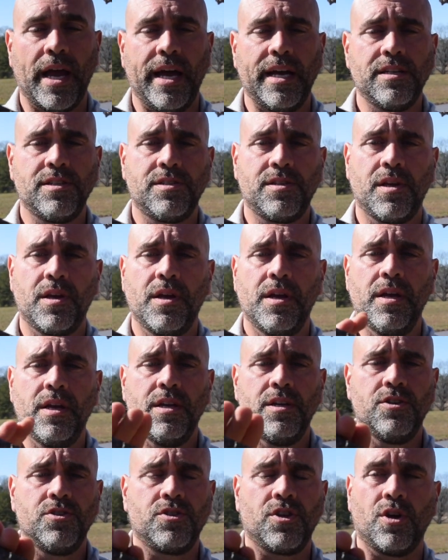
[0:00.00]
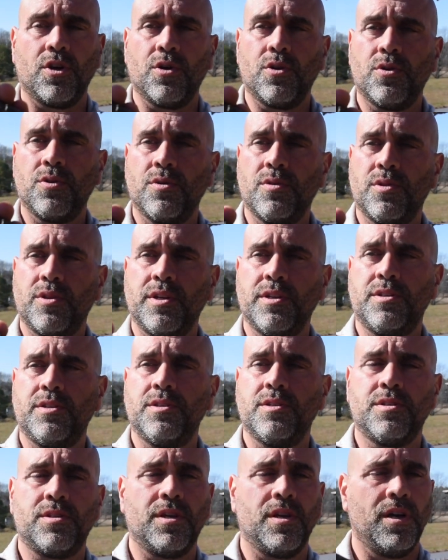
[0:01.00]
guys, so this
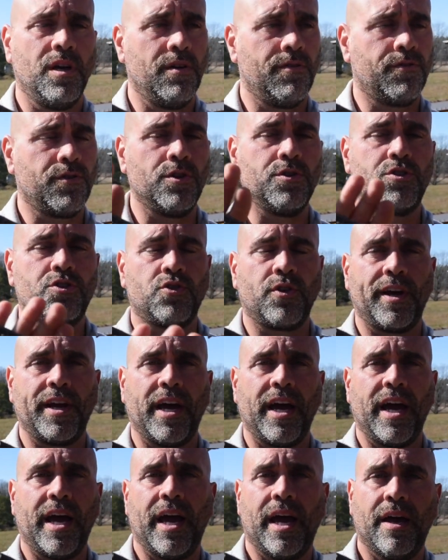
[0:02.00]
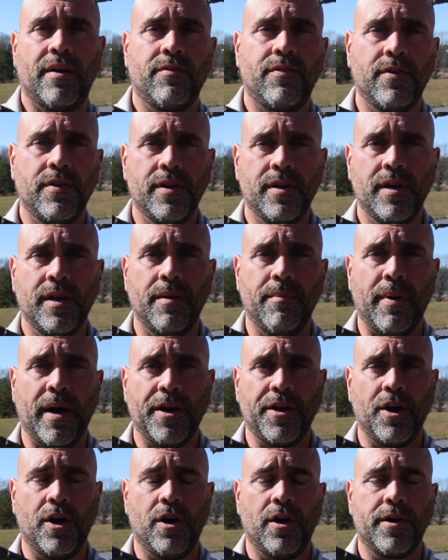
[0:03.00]
is a fruit tree I have in
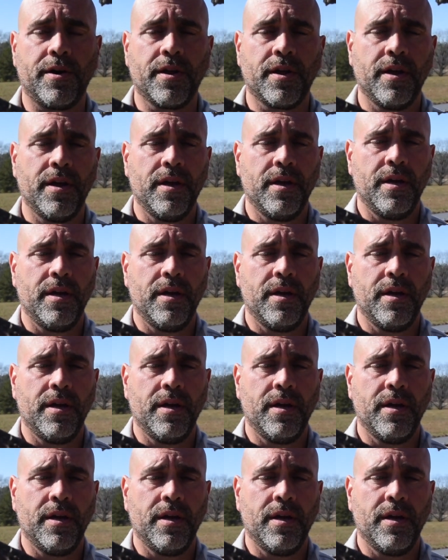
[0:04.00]
my yard.